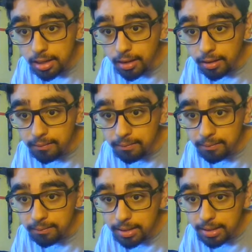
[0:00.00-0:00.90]
I'm
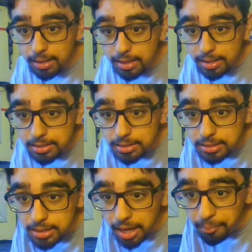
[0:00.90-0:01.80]

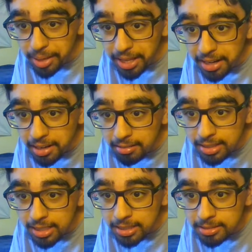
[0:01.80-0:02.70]
gonna head out.
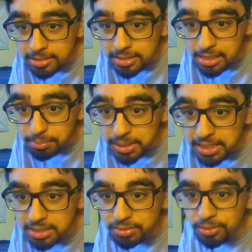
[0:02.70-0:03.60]
Gotta go sell a
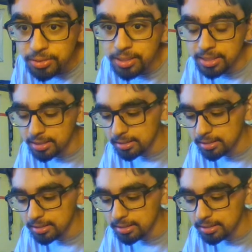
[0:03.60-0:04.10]
PS4.